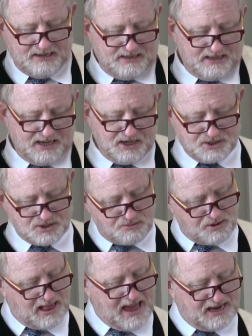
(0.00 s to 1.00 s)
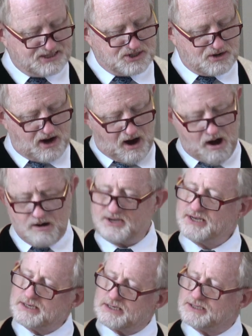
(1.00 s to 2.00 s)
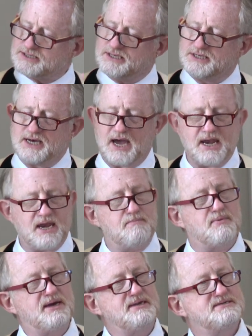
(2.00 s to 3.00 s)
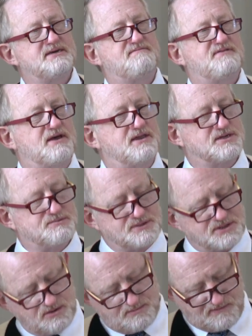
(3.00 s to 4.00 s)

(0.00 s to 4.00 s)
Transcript: I'd like you to relax your guard just a tiny bit. I've done this with you